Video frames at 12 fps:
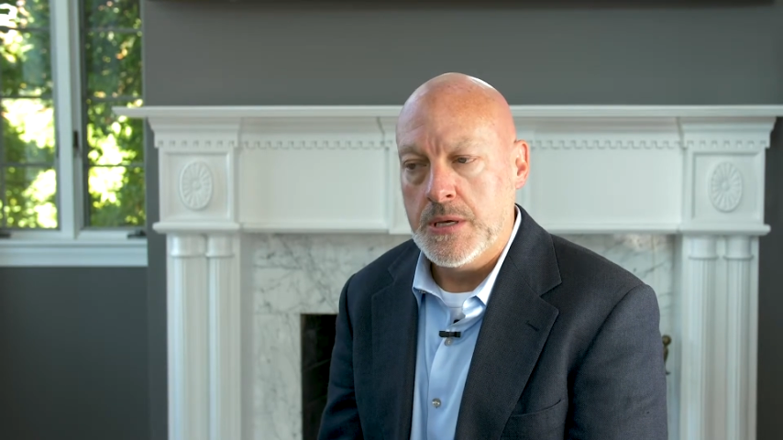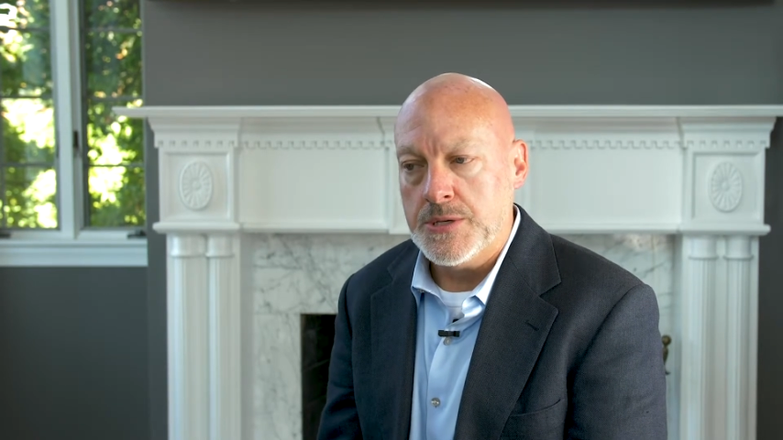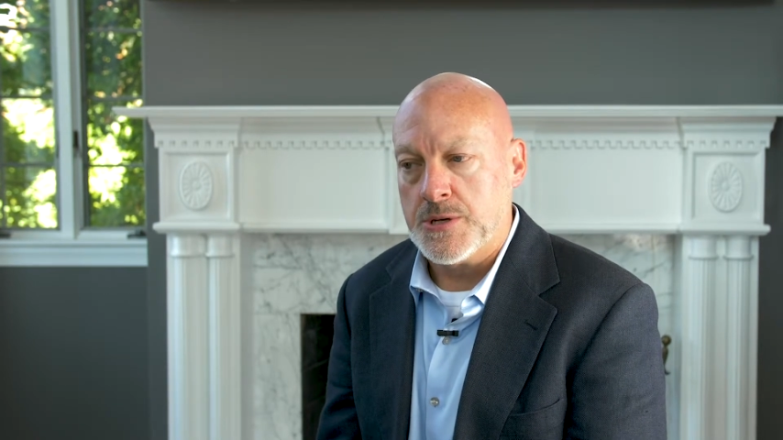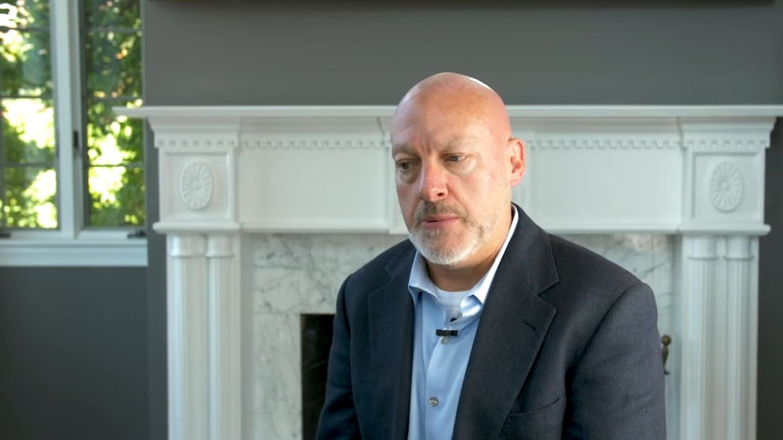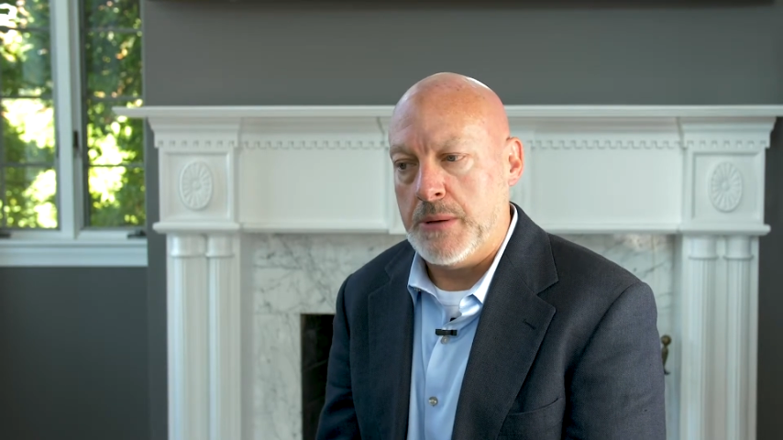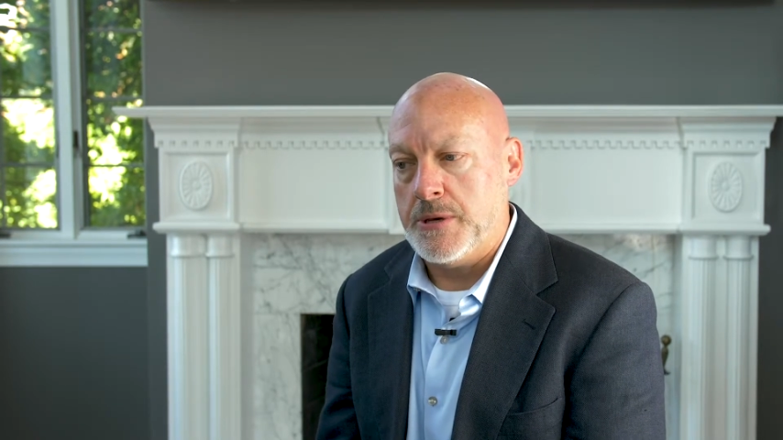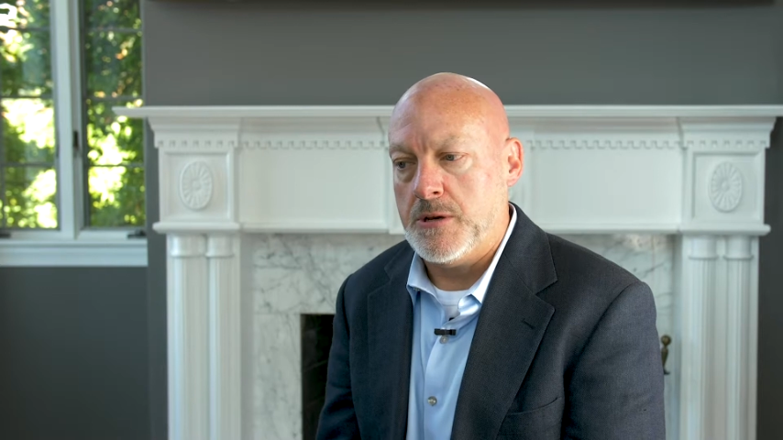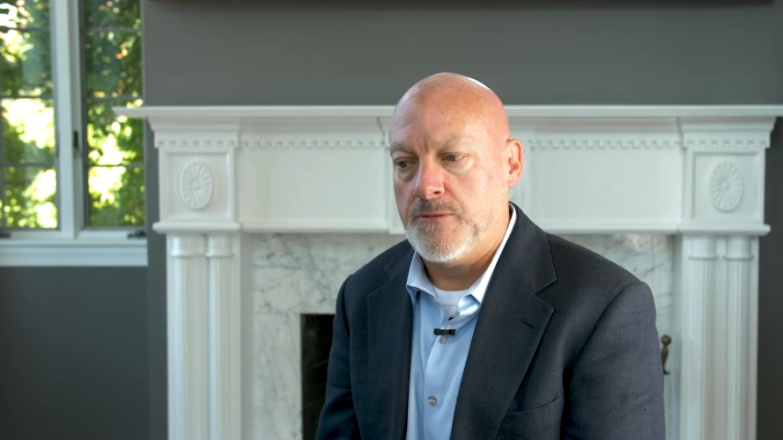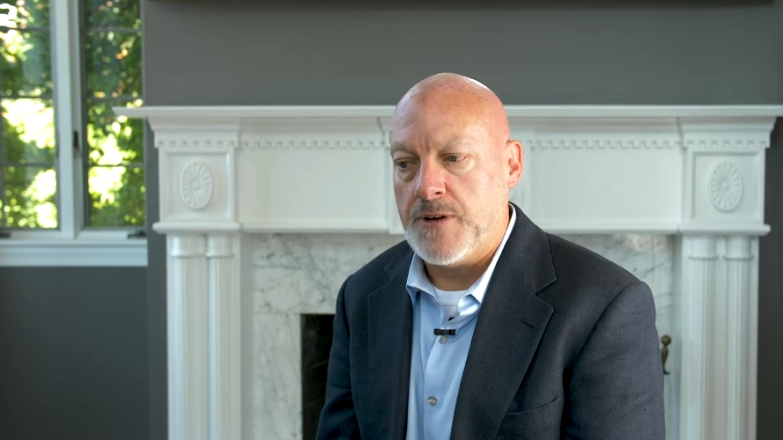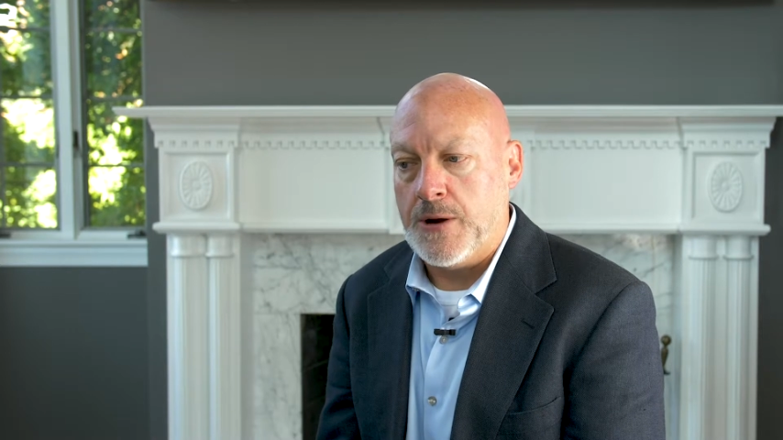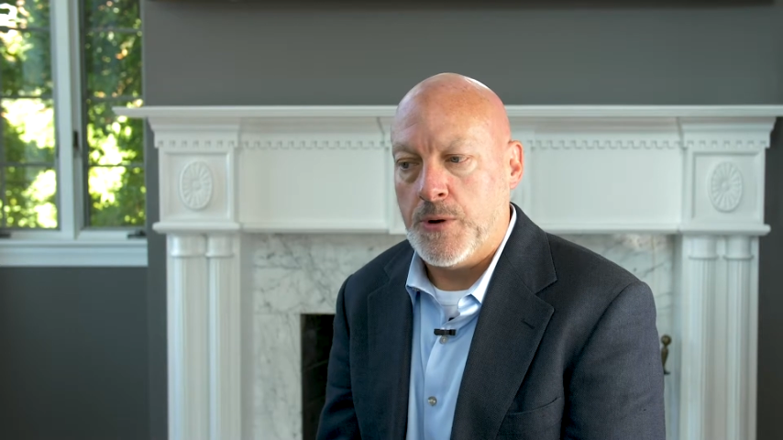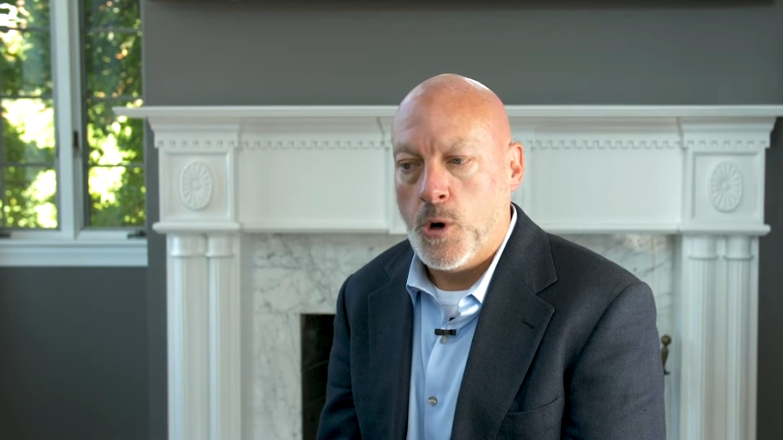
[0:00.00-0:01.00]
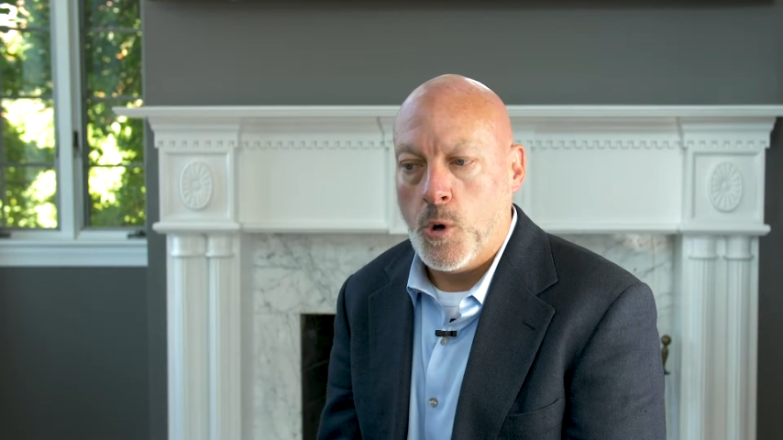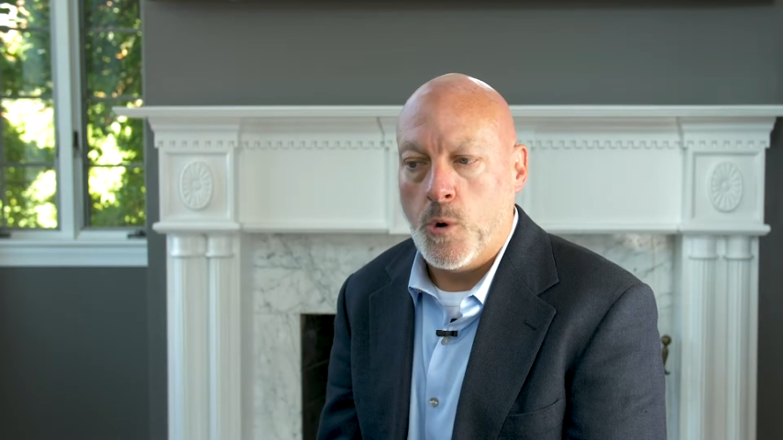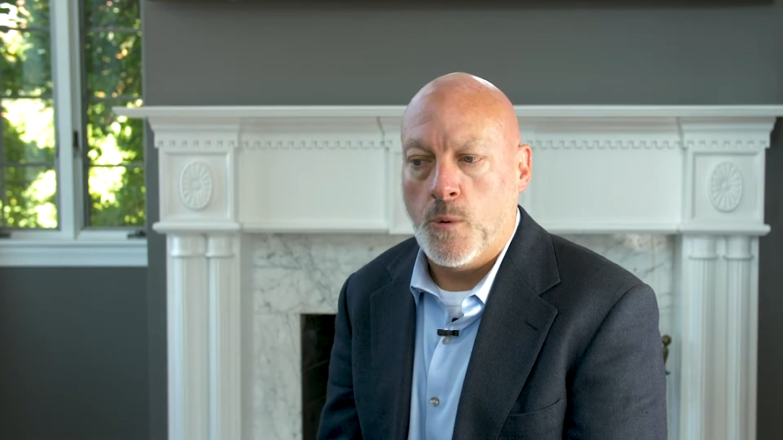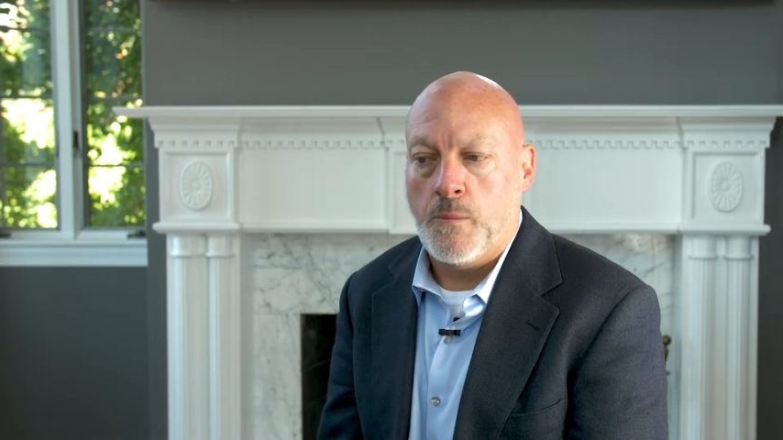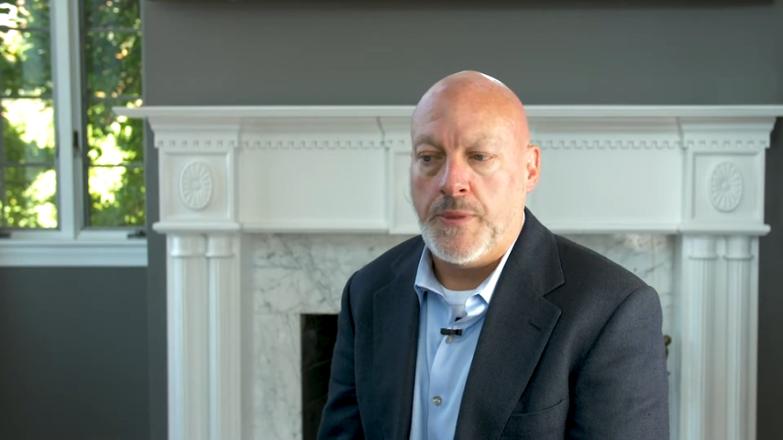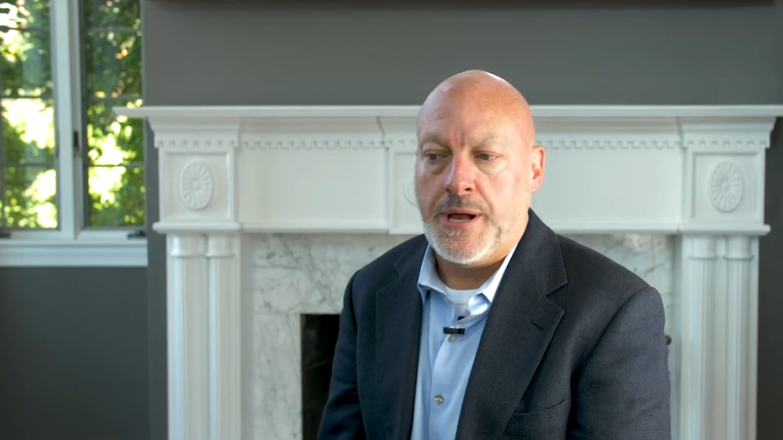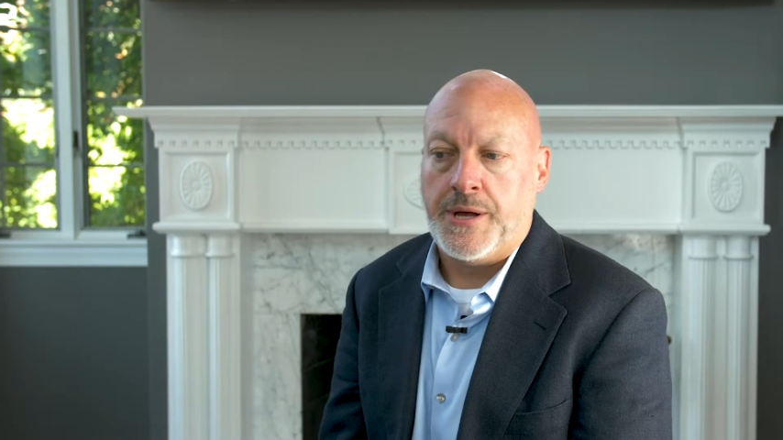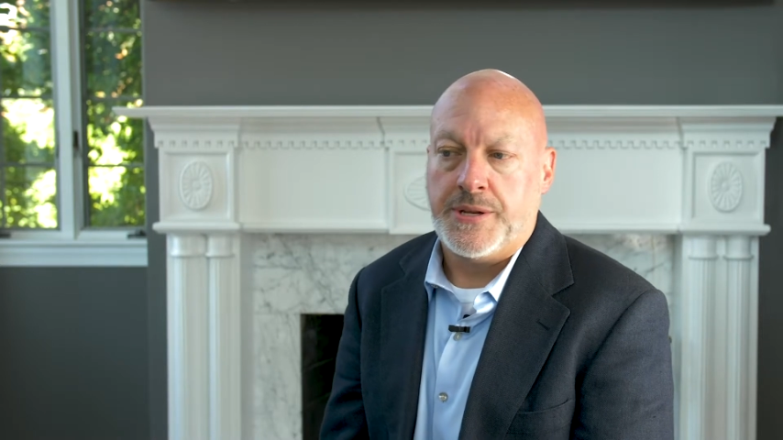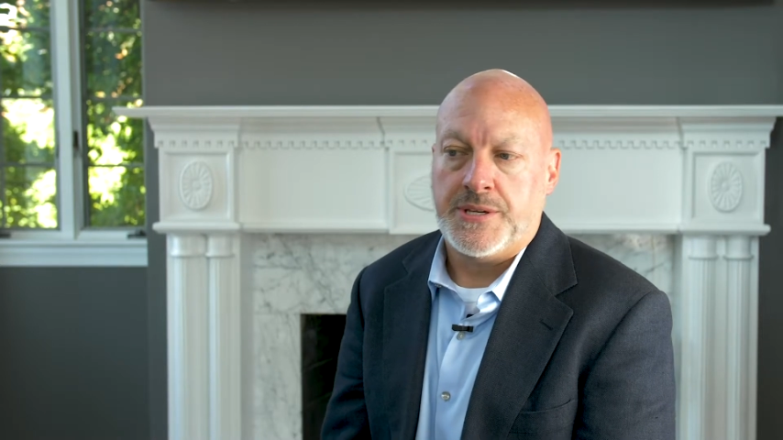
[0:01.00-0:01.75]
So maybe you found a home that